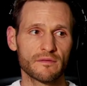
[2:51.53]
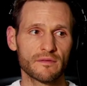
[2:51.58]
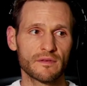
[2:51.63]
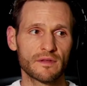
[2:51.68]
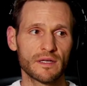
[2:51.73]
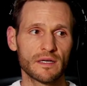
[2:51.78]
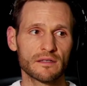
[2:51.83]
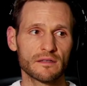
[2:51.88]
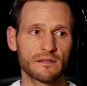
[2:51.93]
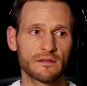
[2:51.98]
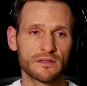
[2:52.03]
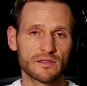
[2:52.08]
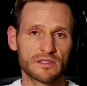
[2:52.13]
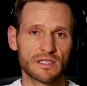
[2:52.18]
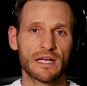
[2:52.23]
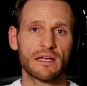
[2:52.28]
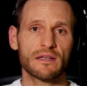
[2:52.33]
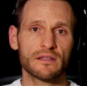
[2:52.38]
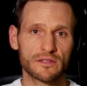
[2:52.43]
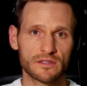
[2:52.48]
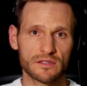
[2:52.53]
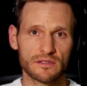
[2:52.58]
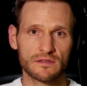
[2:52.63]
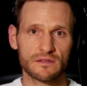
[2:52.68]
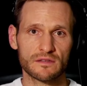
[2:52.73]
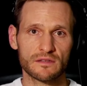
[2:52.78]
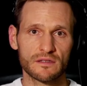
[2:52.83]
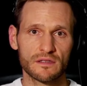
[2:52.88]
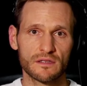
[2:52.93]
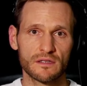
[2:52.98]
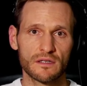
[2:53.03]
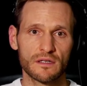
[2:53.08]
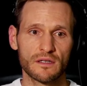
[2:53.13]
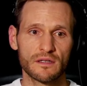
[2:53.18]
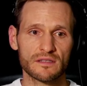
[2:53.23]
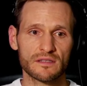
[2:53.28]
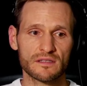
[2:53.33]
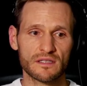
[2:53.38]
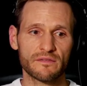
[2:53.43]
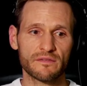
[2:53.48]
the challenges,
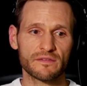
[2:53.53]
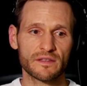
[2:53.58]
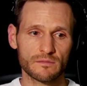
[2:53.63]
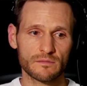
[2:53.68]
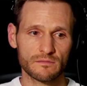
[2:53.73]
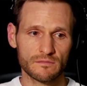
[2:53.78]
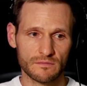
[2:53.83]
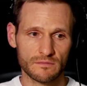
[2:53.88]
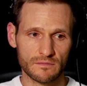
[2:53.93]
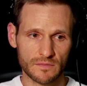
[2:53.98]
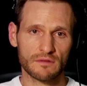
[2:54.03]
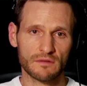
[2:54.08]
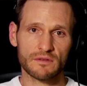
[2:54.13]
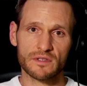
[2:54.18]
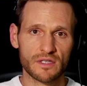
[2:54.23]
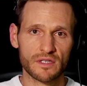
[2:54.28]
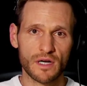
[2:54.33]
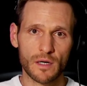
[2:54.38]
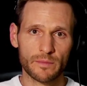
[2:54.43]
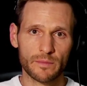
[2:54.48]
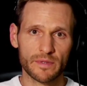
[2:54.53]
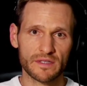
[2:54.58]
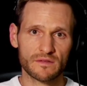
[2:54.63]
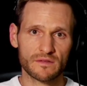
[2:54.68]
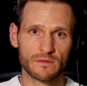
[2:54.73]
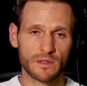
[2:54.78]
the stuff that the tar pits.